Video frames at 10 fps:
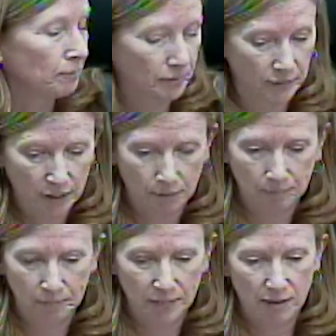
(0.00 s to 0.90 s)
So
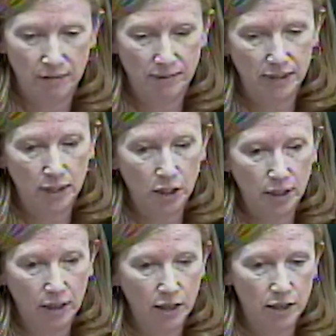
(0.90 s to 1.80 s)
that was
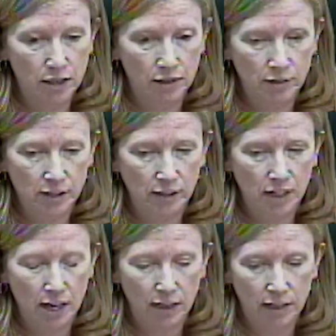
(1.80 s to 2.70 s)
good news to
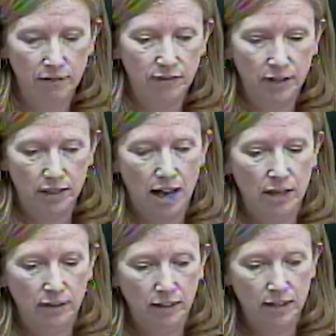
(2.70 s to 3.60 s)
lock in for
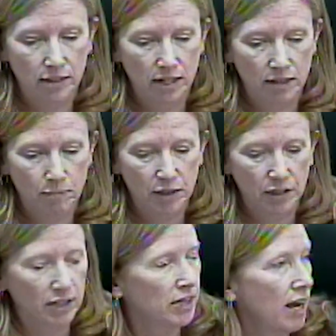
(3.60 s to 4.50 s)
that extended
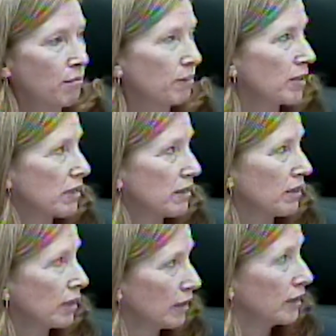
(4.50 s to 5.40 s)
period of time because yeah.
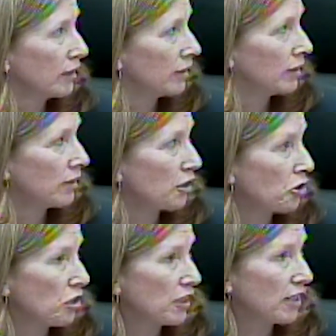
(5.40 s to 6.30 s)

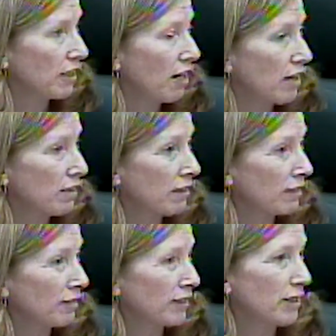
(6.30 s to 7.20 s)
electricity costs
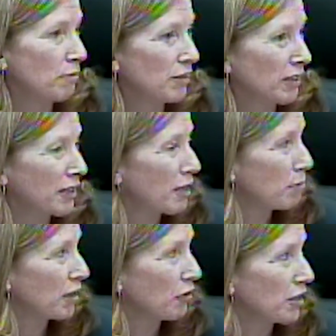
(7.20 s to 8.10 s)
seem to
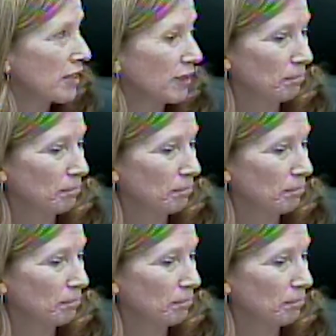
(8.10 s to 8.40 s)
keep increasing.